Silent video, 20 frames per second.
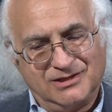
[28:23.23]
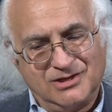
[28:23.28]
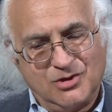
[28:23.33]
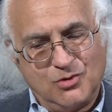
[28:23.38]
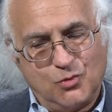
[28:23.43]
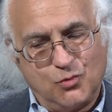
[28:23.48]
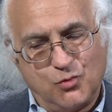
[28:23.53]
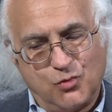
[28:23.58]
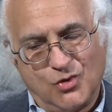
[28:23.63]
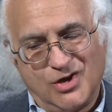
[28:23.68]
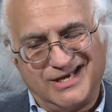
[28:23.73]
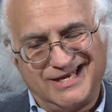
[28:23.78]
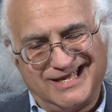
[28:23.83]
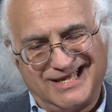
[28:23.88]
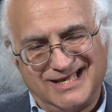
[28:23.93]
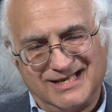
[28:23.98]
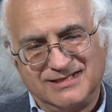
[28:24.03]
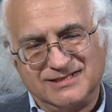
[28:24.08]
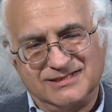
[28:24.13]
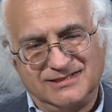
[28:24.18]
one
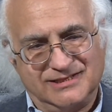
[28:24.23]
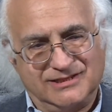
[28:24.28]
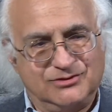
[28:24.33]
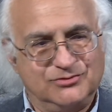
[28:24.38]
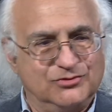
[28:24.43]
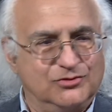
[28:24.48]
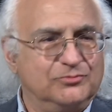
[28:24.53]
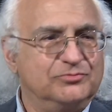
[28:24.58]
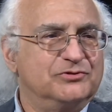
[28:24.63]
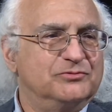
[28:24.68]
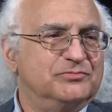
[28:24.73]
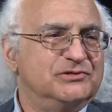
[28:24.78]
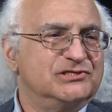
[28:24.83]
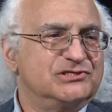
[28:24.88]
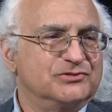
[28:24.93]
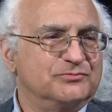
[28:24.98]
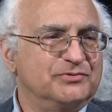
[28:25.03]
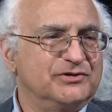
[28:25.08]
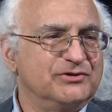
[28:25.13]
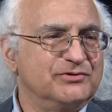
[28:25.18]
ethnic group to be
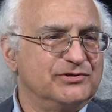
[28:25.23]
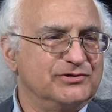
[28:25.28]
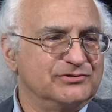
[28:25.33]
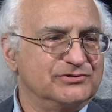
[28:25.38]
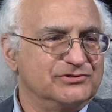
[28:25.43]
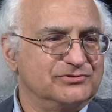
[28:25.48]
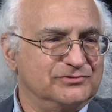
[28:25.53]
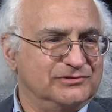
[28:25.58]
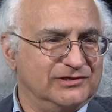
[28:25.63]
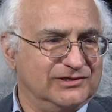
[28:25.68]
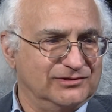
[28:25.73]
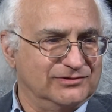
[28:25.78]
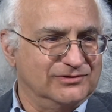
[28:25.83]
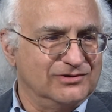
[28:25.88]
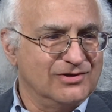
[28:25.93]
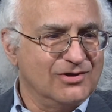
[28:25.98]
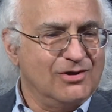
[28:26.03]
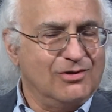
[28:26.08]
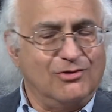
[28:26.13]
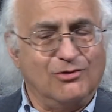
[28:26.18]
superior to another,
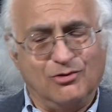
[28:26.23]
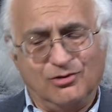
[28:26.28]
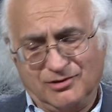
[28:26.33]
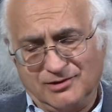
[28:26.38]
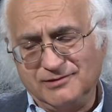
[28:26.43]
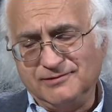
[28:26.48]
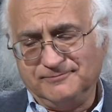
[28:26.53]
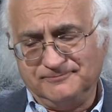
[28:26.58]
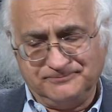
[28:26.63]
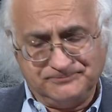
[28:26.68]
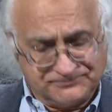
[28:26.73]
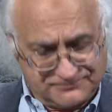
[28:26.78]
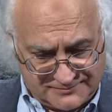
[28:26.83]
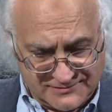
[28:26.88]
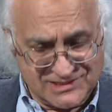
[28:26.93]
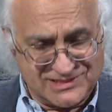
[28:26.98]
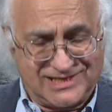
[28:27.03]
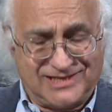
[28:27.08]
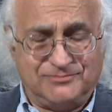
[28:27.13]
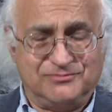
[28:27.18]
or
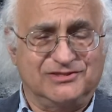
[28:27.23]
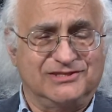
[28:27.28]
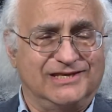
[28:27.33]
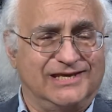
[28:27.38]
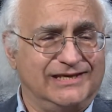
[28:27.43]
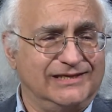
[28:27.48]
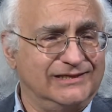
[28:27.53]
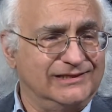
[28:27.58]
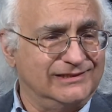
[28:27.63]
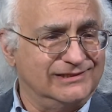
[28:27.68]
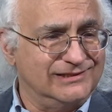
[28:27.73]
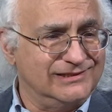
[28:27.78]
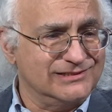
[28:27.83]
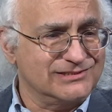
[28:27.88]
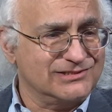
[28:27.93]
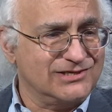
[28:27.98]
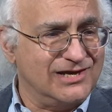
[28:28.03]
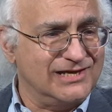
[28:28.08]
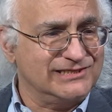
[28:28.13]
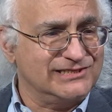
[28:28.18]
same thing in
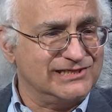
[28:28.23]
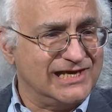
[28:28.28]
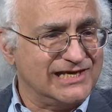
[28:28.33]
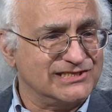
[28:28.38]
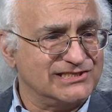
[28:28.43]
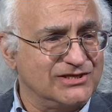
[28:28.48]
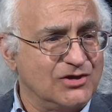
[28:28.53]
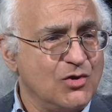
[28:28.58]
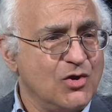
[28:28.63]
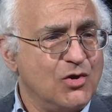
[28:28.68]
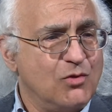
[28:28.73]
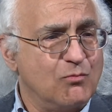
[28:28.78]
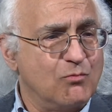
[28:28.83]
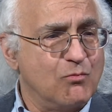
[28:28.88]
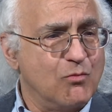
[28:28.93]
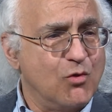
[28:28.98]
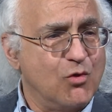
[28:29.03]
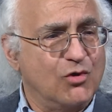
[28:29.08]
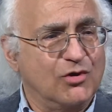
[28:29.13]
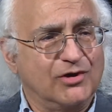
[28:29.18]
this context,
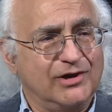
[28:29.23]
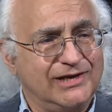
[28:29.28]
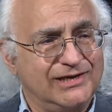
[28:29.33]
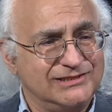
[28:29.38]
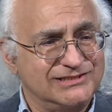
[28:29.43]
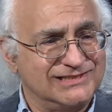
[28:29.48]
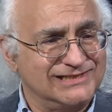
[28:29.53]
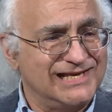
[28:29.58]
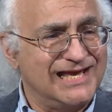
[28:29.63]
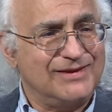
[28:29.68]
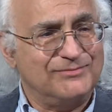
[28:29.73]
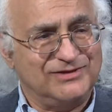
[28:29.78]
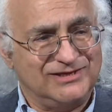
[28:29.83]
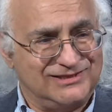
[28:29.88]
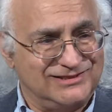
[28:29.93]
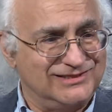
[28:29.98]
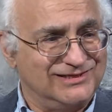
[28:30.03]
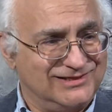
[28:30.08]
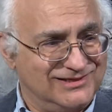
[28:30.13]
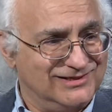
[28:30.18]
more Islamic
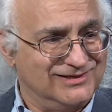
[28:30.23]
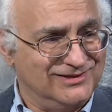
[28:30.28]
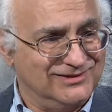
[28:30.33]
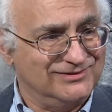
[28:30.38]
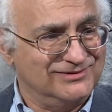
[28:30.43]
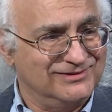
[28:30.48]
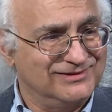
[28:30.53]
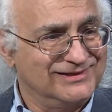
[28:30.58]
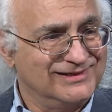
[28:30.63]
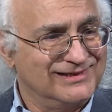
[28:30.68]
than another.